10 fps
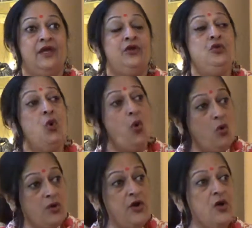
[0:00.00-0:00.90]
You
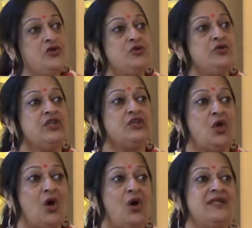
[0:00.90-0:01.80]
hold on to the
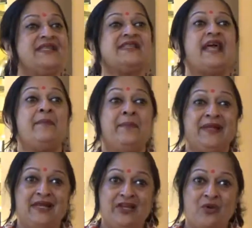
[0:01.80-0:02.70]
thoughts that
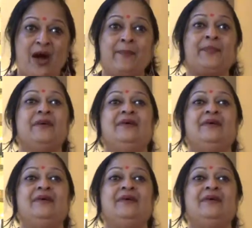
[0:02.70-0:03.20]
build you up,